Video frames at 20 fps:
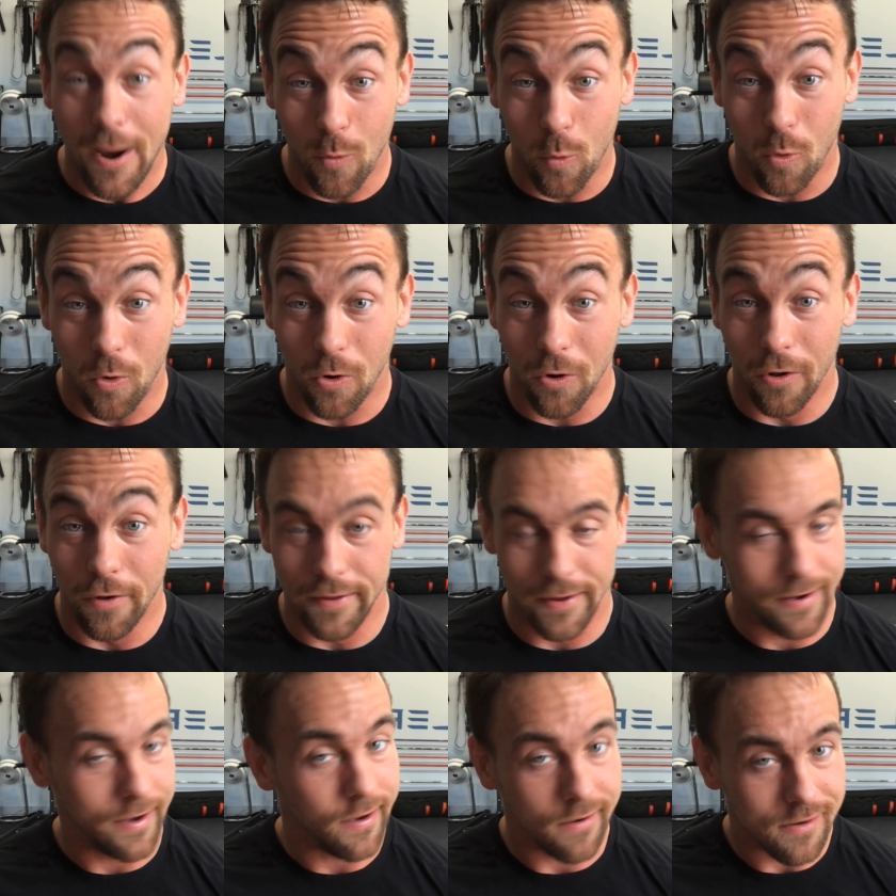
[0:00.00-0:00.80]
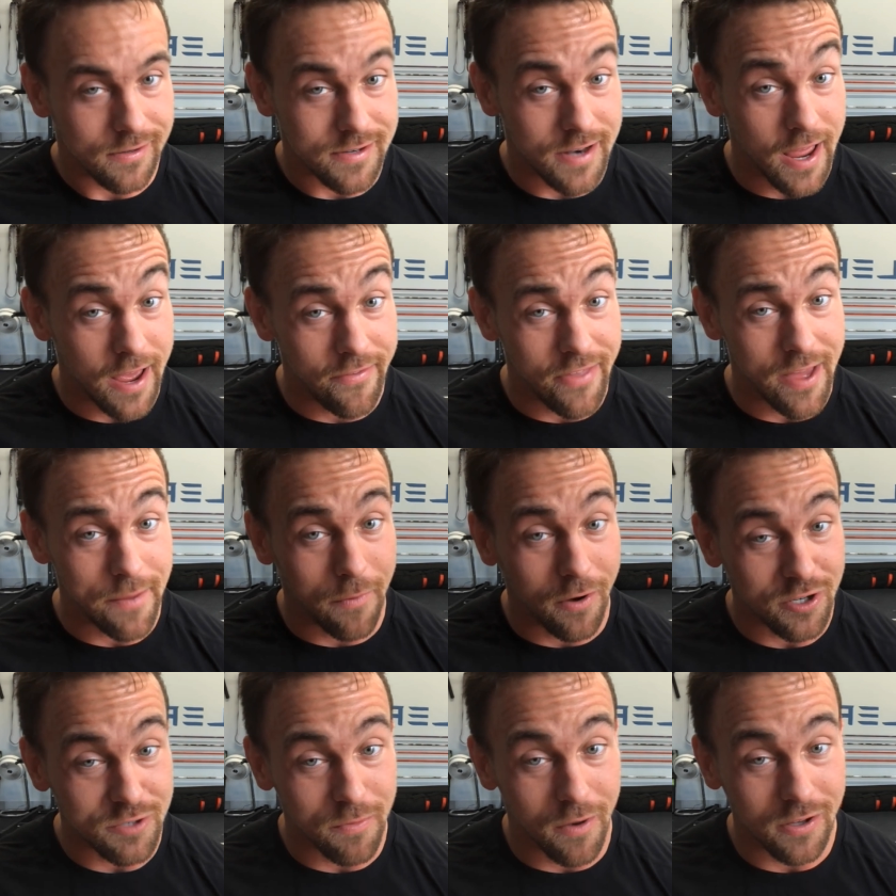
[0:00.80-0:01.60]
world, he doesn't have that
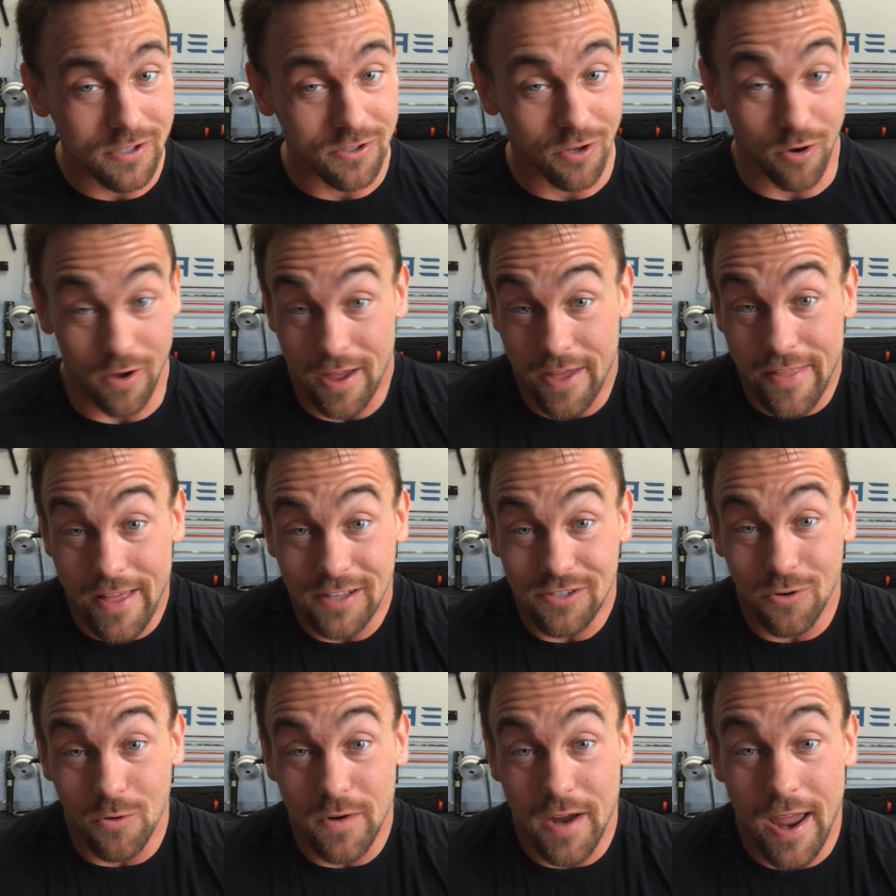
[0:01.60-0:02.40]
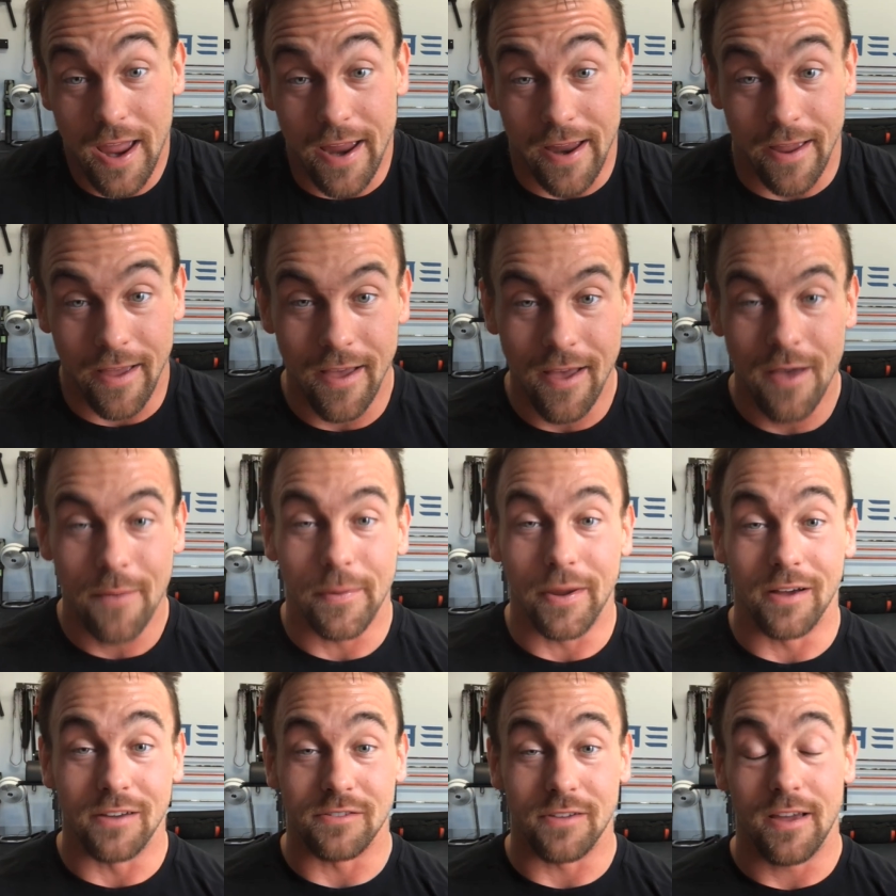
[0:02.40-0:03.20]
much muscle. And that's okay
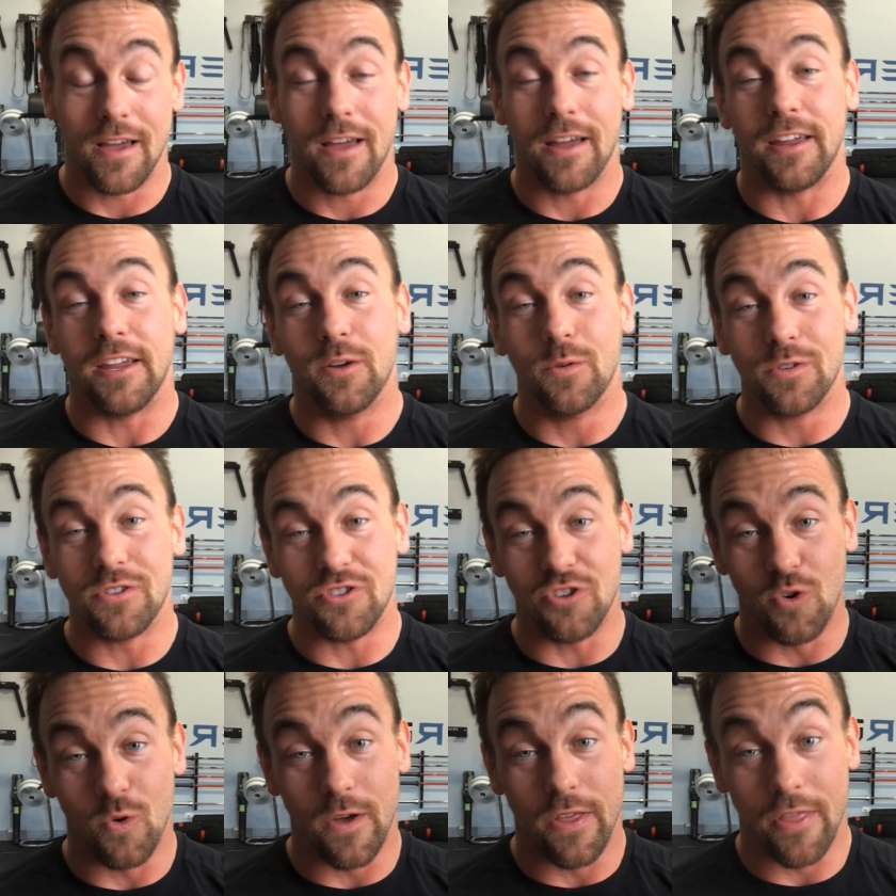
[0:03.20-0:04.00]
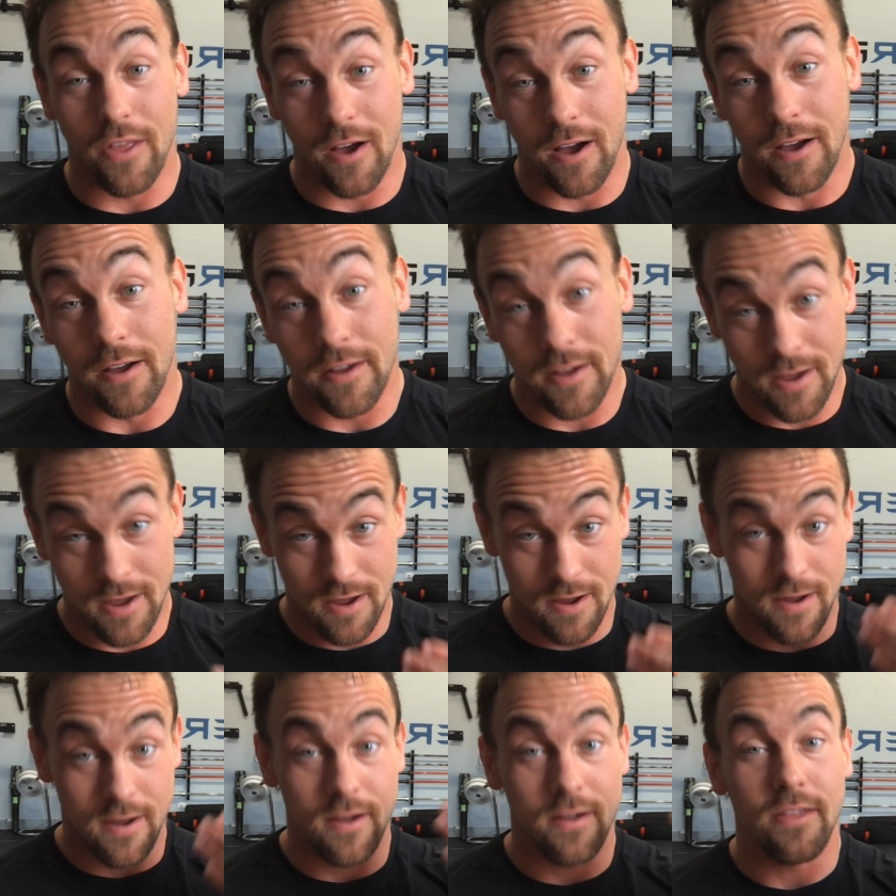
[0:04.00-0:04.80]
because he was doing the
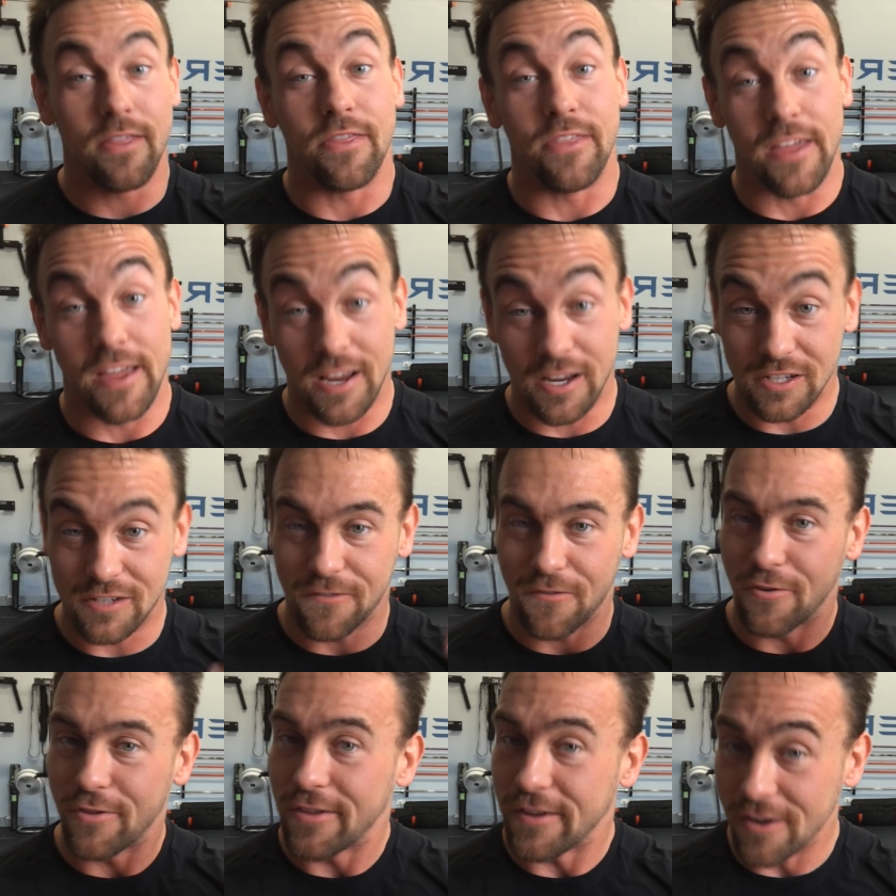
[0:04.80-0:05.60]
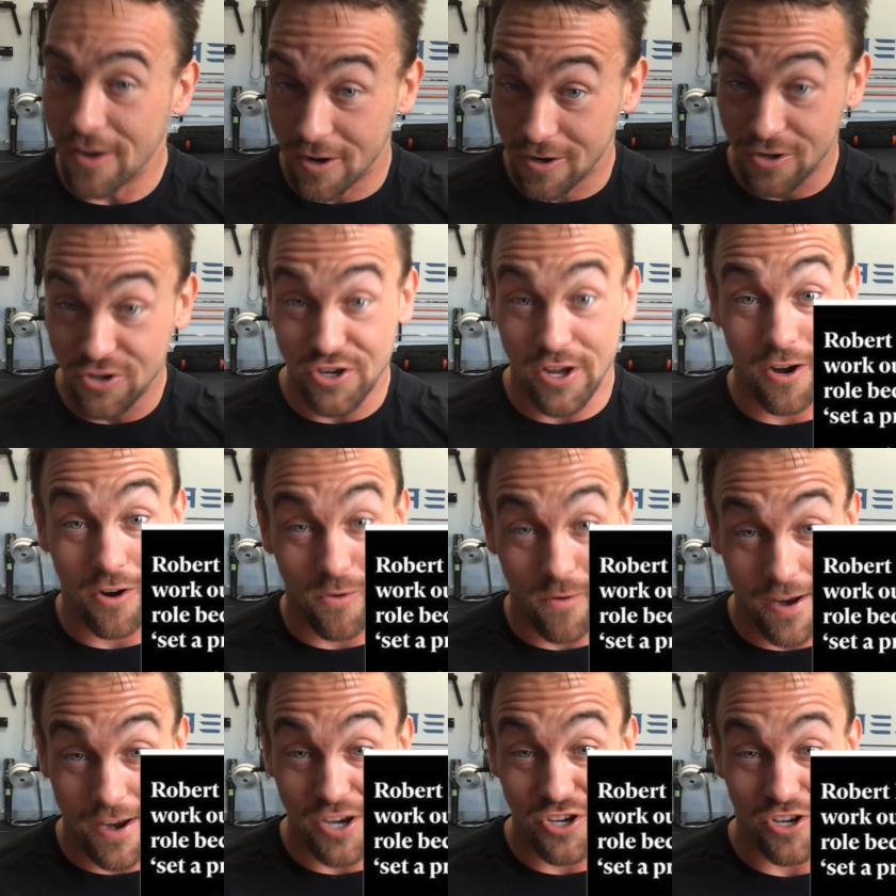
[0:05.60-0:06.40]
things for the younger
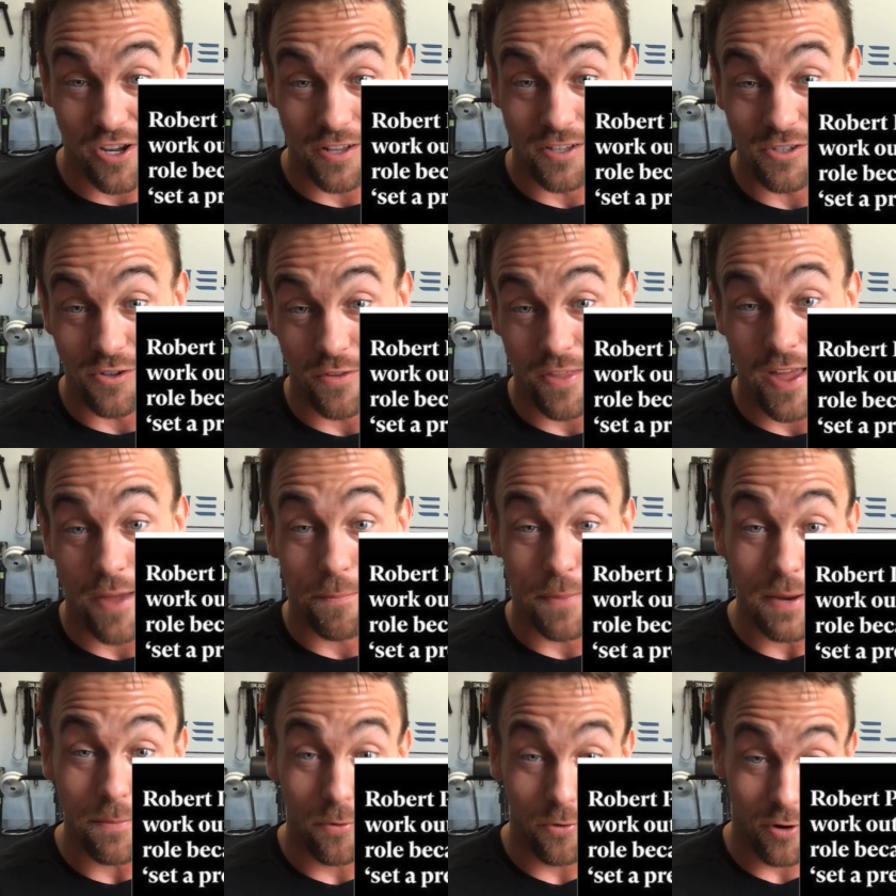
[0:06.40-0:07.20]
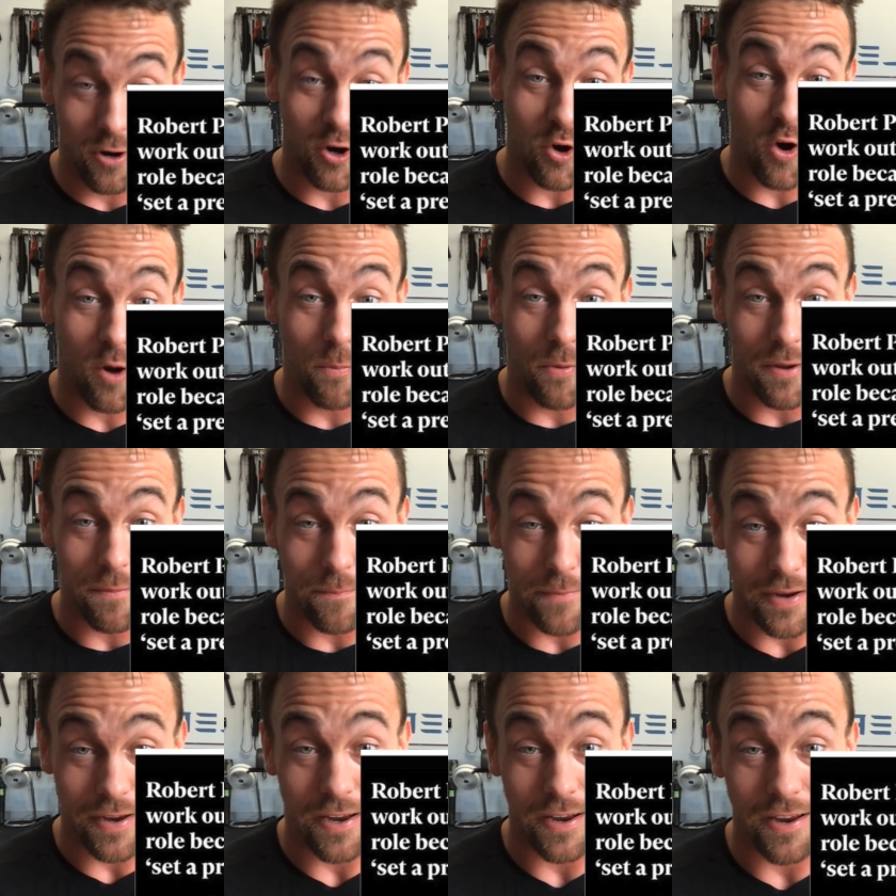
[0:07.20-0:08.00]
generation so that people don't grow up like
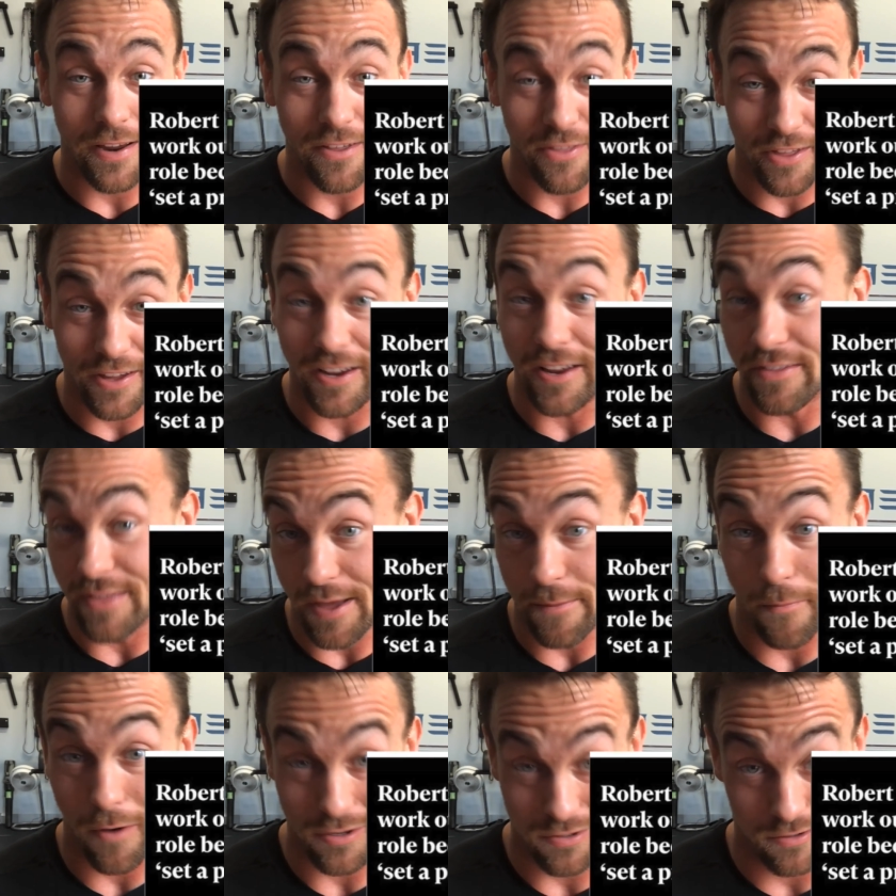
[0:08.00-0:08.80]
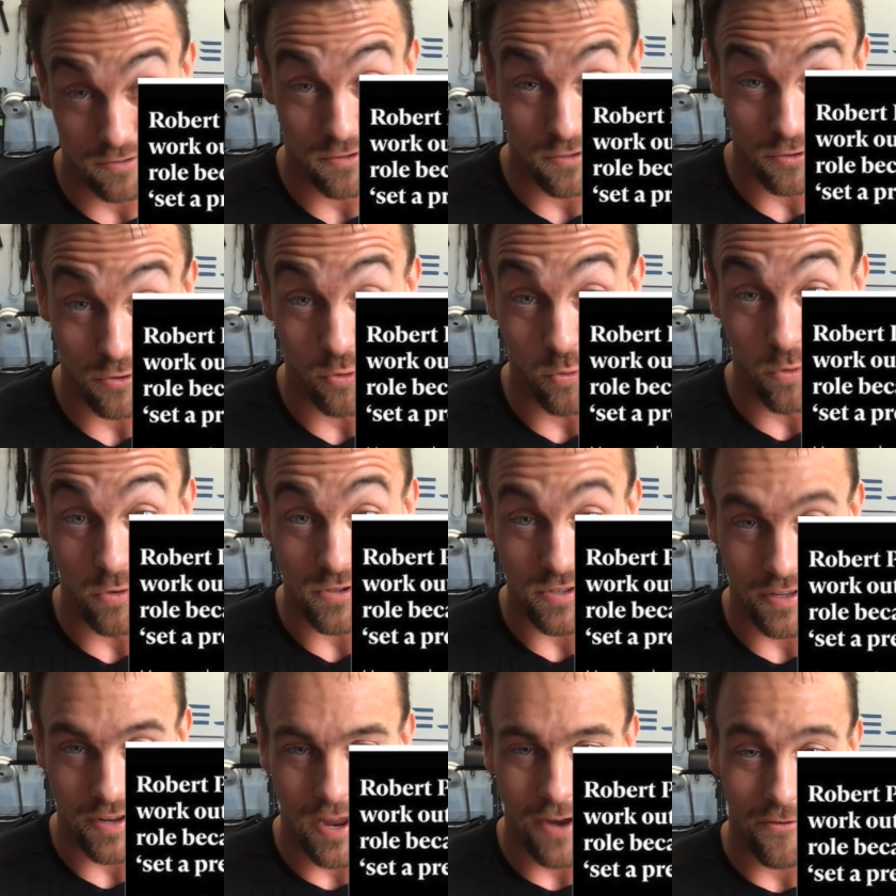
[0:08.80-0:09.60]
me thinking that muscle's the
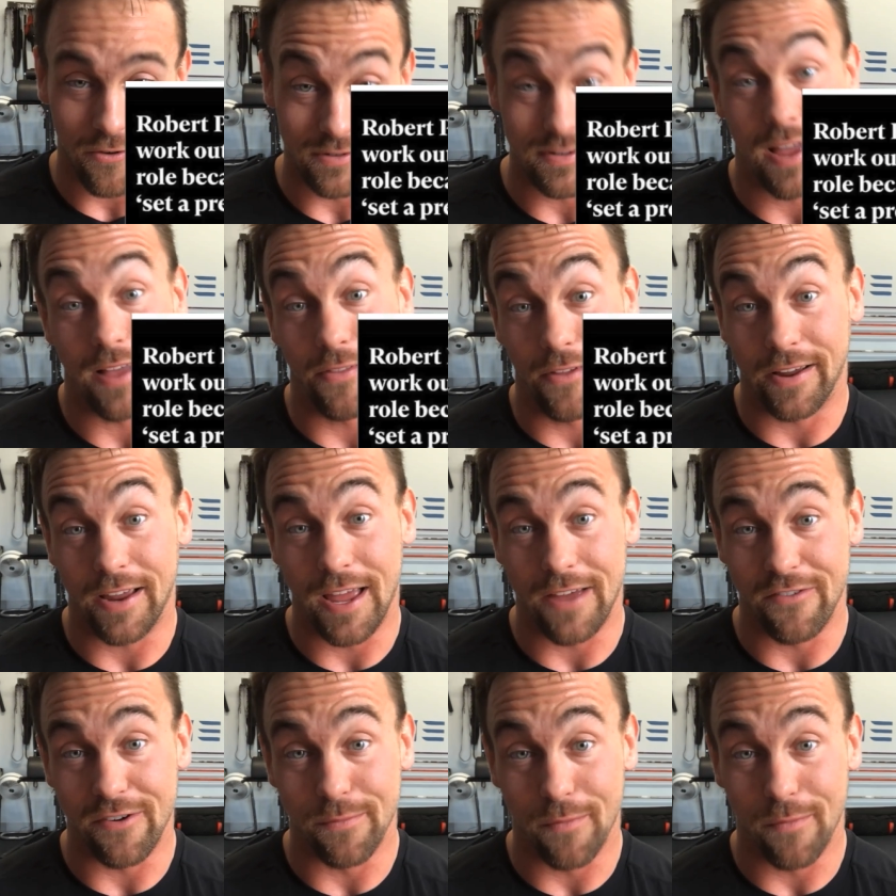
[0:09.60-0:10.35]
coolest thing ever. I like heavy